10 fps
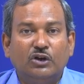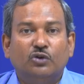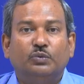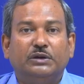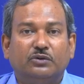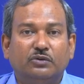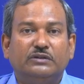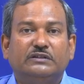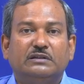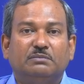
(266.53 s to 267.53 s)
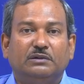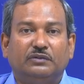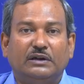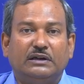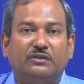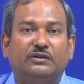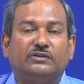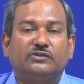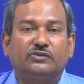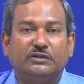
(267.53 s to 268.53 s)
we could simplify
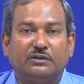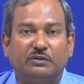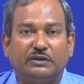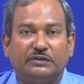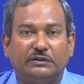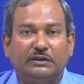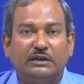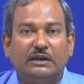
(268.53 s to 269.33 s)
Navier-Stokes equation,